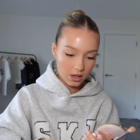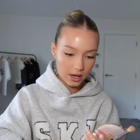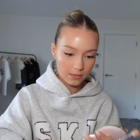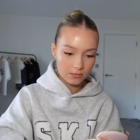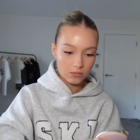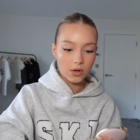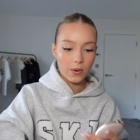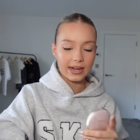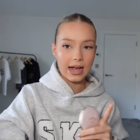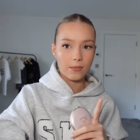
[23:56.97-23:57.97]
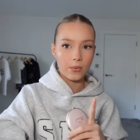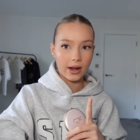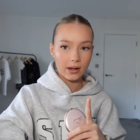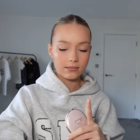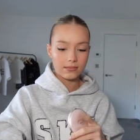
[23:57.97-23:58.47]
um no I can
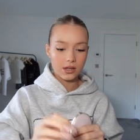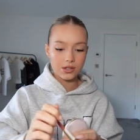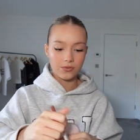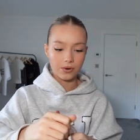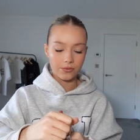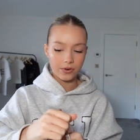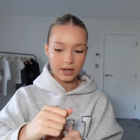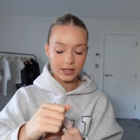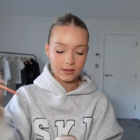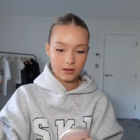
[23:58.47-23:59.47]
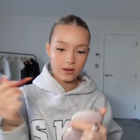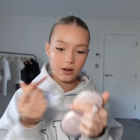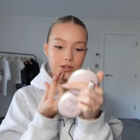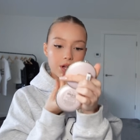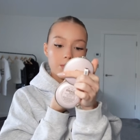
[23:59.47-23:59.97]
wait that's the wrong phrase
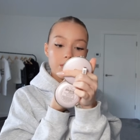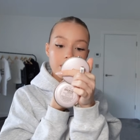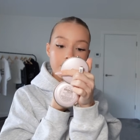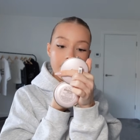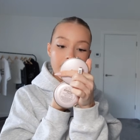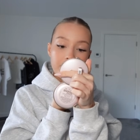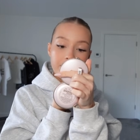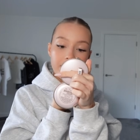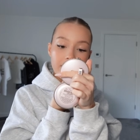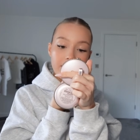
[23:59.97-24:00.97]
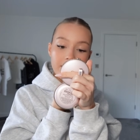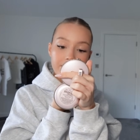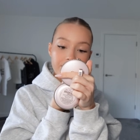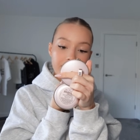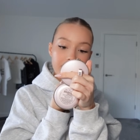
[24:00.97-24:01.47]
I don't want them yet but I'm really